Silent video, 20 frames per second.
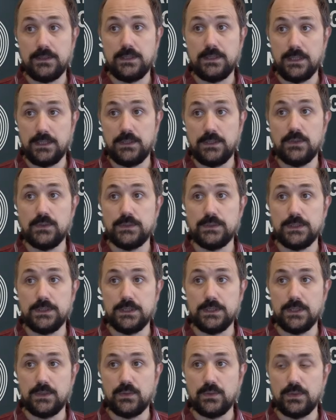they're using
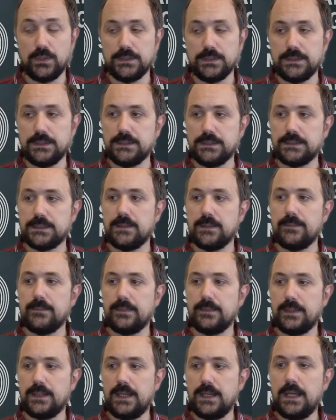in the current system.
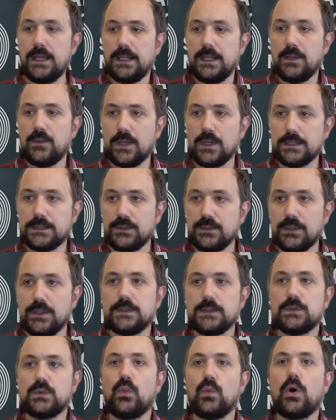And the question
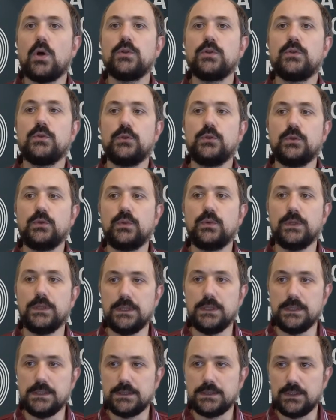is what to do with
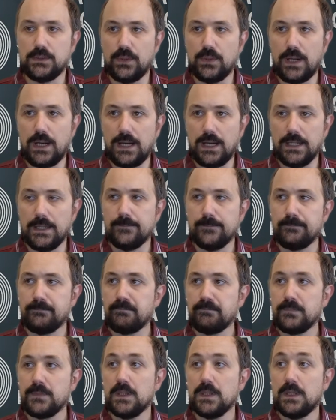this UI.
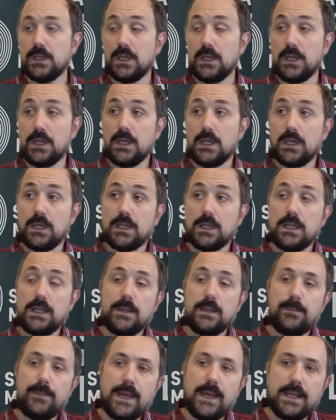
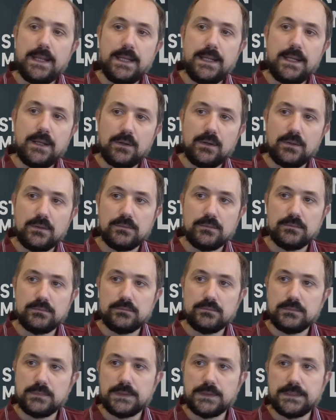Depending
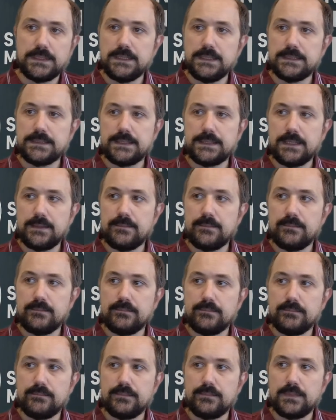on the
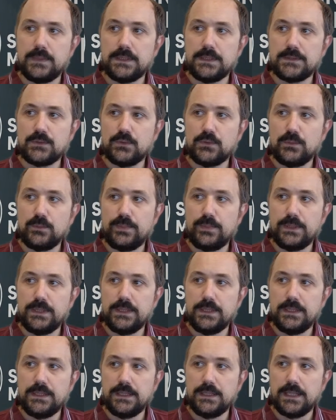system, this could
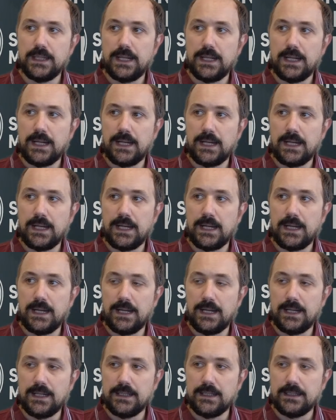be
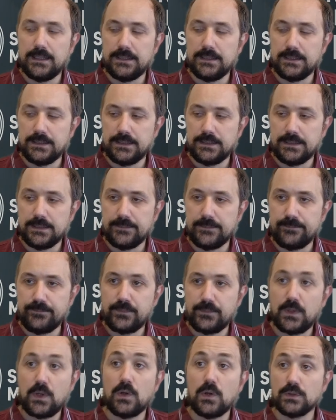a
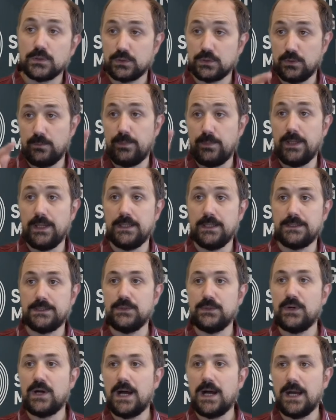console-based
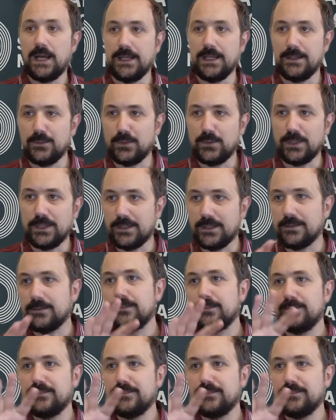UI where